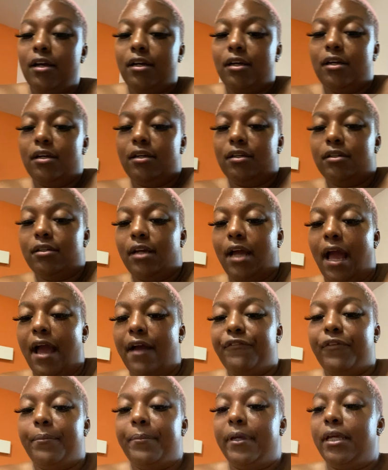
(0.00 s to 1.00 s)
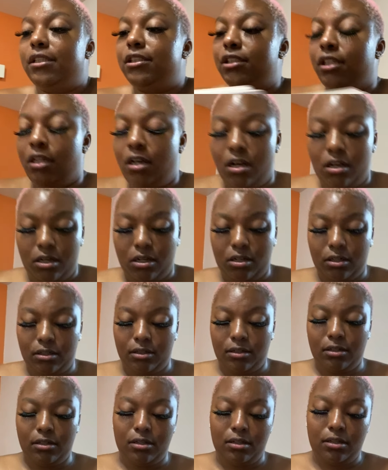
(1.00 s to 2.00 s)
a uh, affirmation card, and
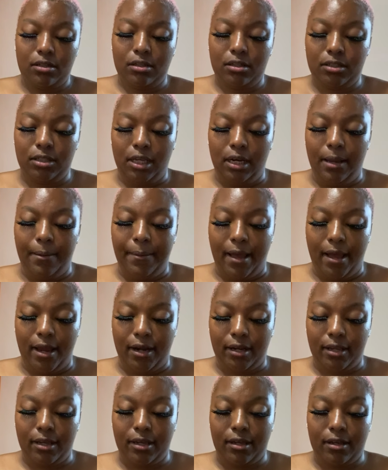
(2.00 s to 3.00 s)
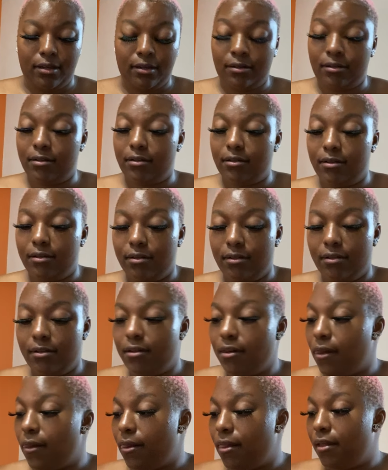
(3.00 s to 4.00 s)
then I'm out of here. No, no, not
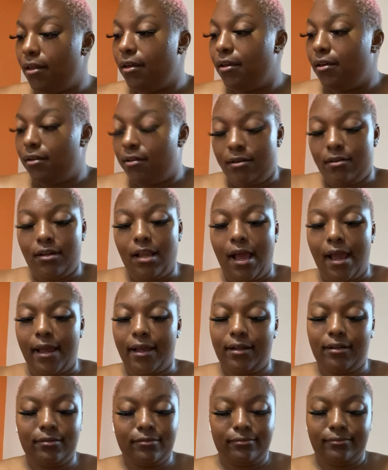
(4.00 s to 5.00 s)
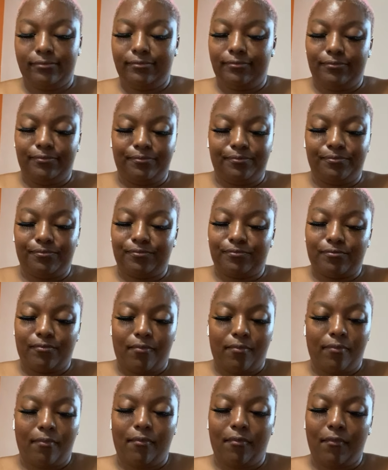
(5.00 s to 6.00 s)
really. I'm just like, here at the house
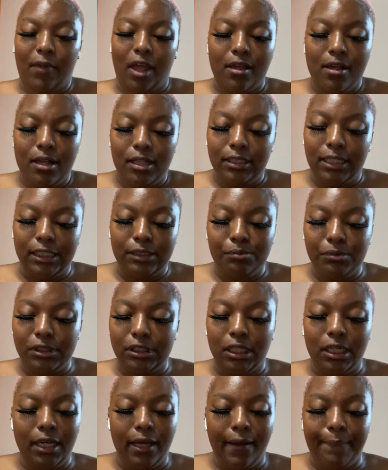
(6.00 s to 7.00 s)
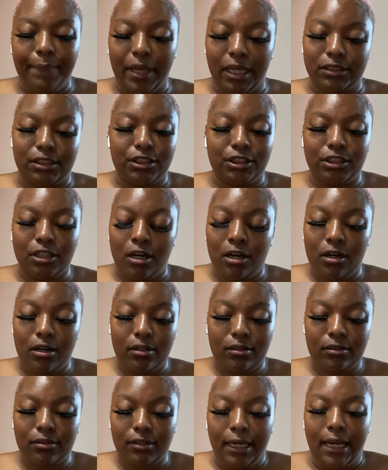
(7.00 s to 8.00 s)
looking at things. This was a good message, y'all,
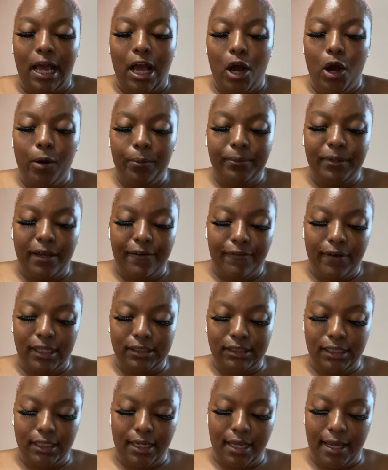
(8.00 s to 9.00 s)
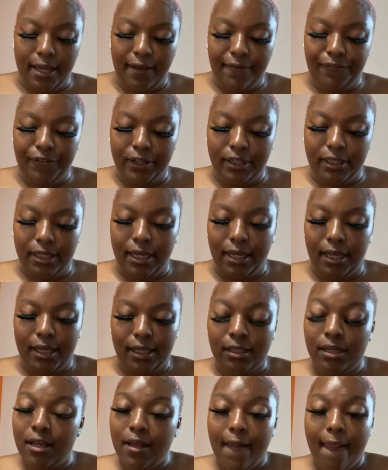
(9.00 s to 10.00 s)
and I hope it resonated. If it
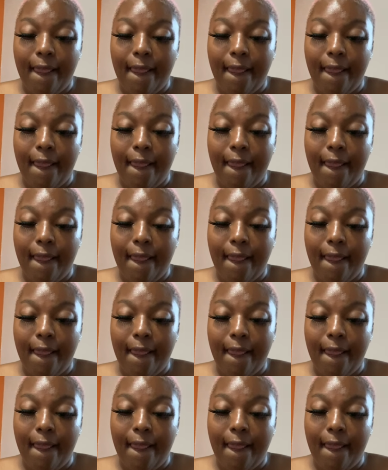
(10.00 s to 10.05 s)
didn't,